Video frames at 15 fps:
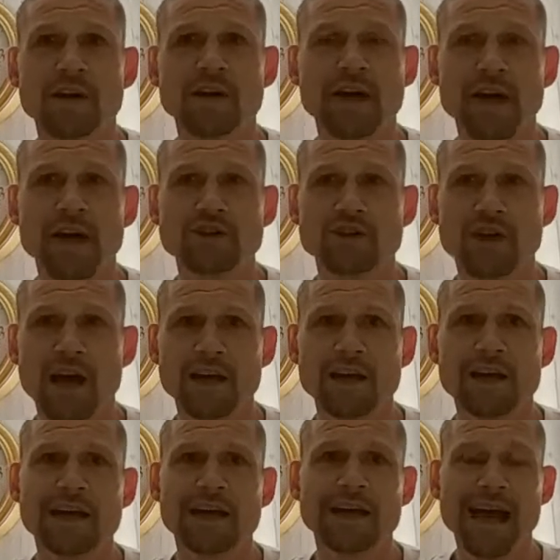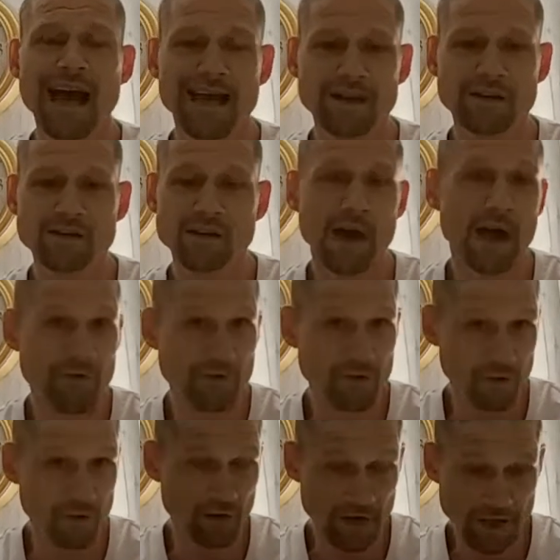Keshe, GANs, I haven't
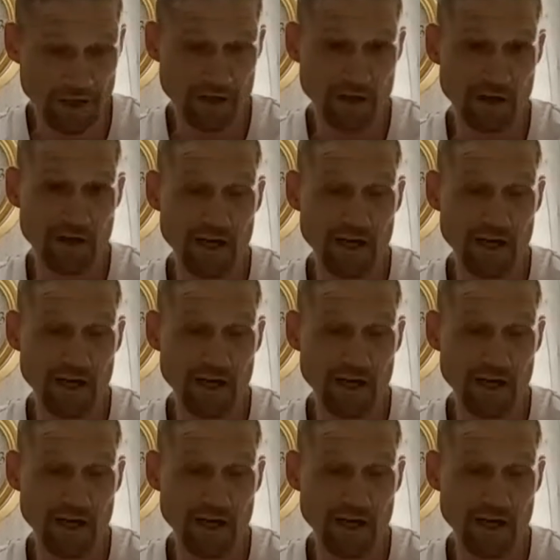done this.